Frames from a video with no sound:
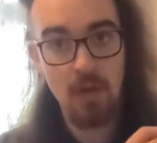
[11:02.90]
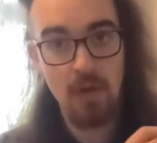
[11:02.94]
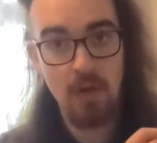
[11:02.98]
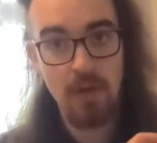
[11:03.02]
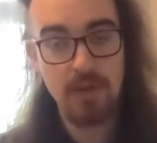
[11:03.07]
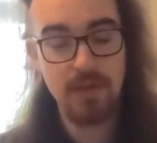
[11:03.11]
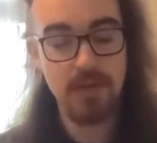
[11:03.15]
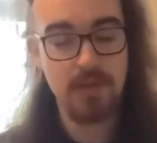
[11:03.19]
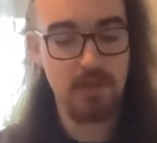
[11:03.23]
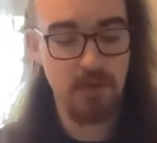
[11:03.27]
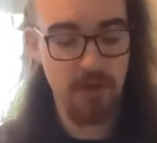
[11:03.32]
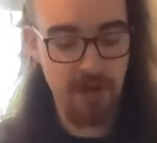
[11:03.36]

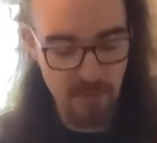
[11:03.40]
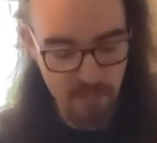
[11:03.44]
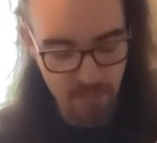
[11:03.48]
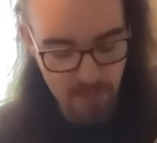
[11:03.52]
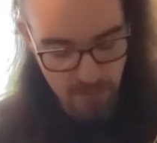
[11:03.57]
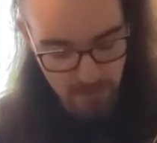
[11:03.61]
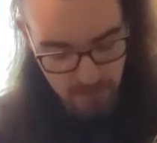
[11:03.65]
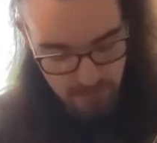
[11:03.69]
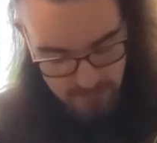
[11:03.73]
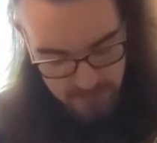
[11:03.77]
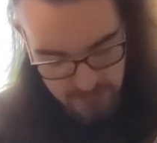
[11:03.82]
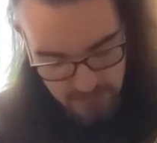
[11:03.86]
and scrape it
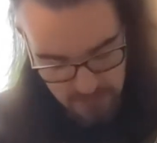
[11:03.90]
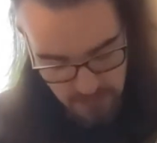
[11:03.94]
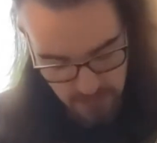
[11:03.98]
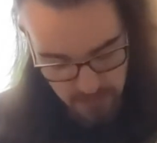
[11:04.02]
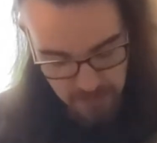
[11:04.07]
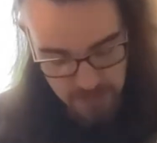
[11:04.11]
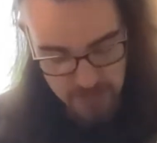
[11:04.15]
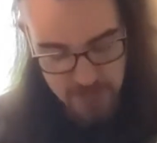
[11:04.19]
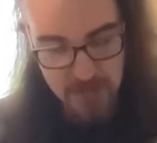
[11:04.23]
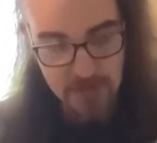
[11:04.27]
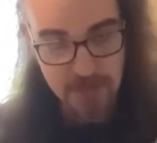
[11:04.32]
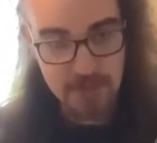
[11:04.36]
along the
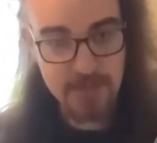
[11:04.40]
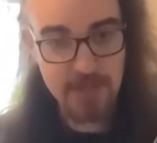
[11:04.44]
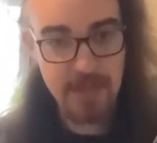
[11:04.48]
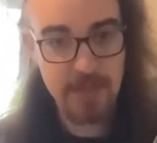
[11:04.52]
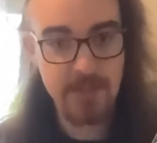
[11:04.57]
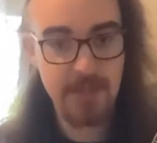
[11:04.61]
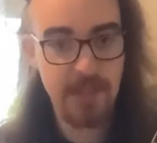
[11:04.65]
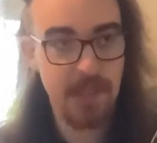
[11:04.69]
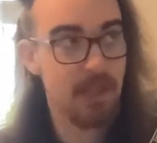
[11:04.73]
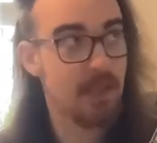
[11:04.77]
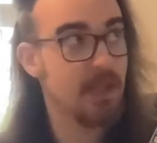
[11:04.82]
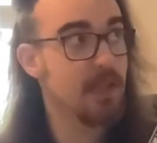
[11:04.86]
string so it
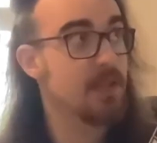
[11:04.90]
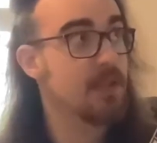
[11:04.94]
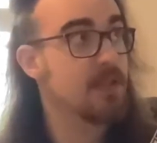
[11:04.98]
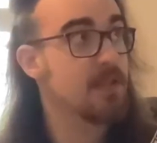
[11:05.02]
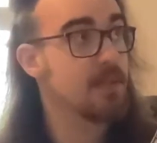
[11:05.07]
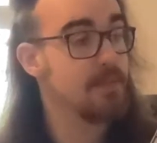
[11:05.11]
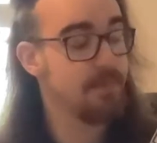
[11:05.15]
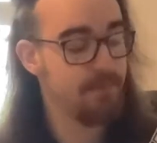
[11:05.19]
sounds like this.